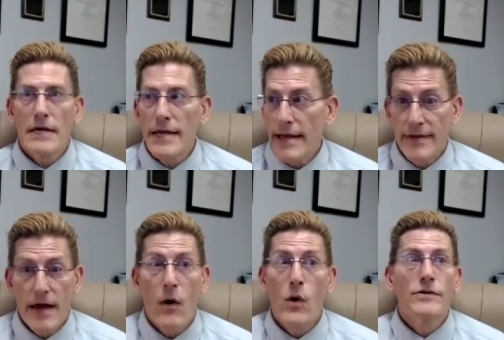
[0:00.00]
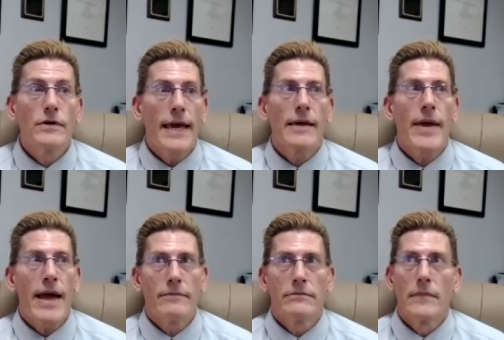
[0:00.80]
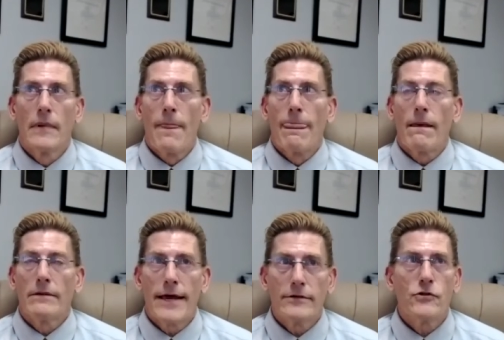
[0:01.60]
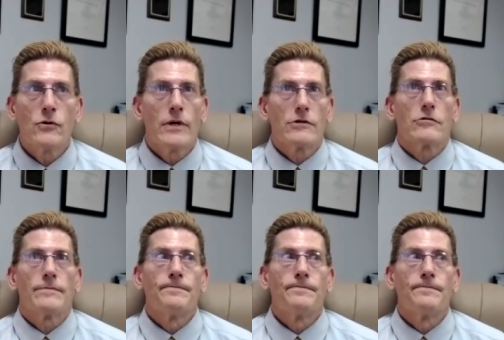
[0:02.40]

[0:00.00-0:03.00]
the older gay man and Jewish.